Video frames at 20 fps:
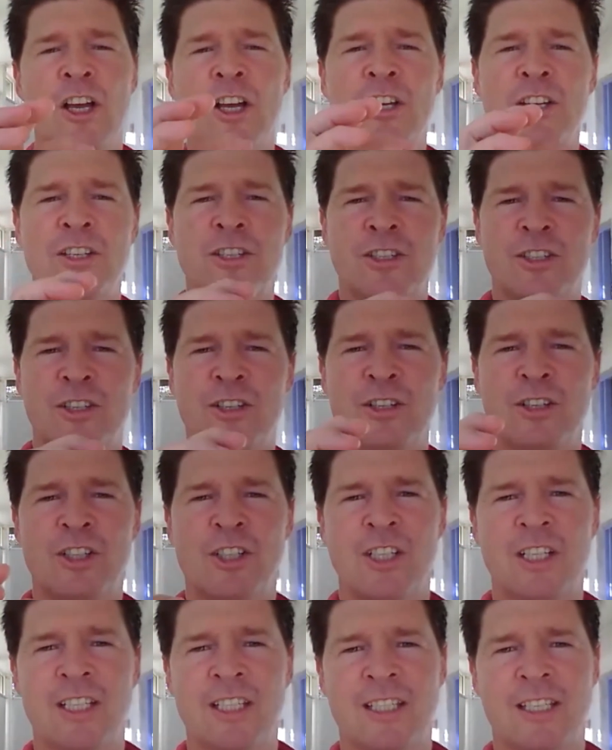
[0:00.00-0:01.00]
Sir,
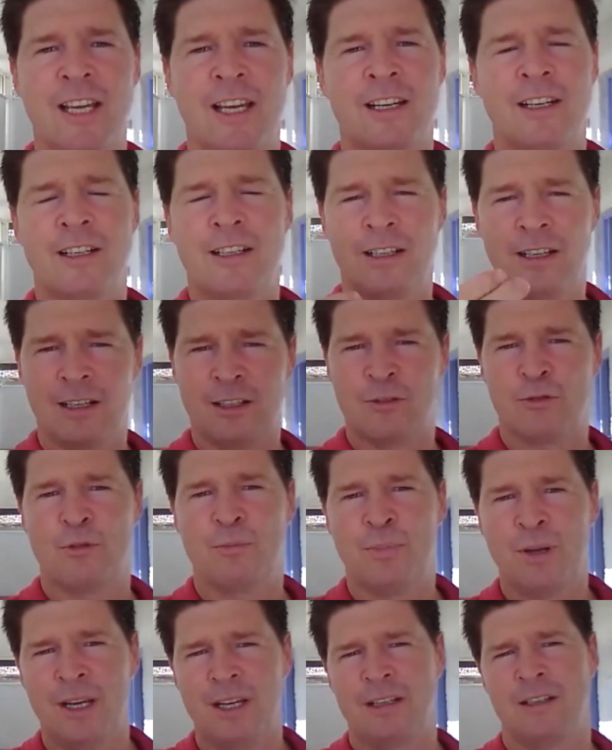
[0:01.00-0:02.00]
she said. And it's
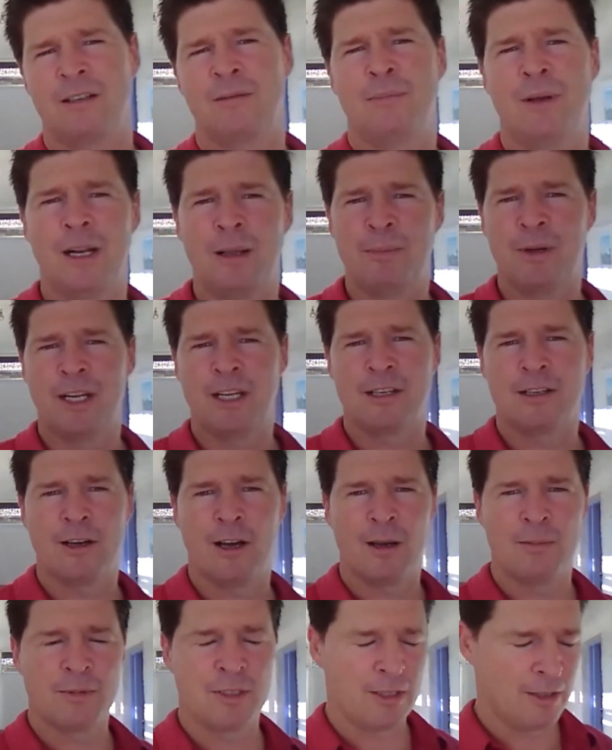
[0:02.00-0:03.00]
repeated many, many
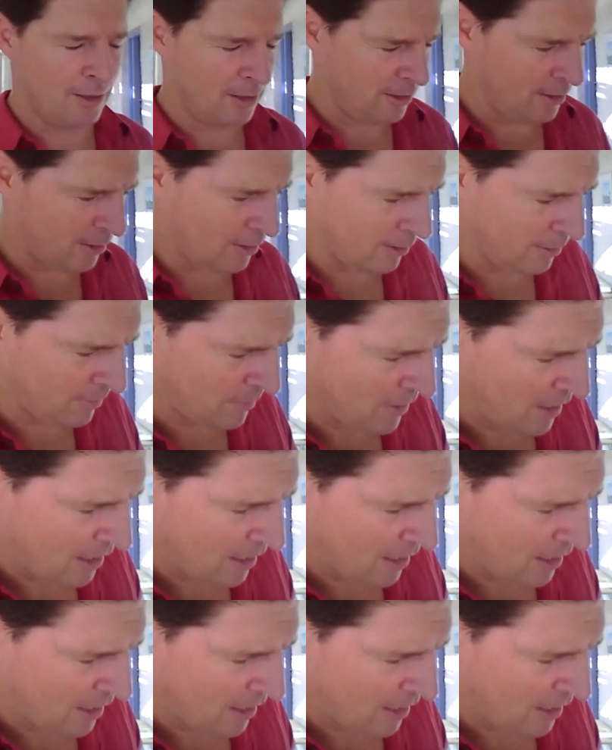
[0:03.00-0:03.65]
times in the song.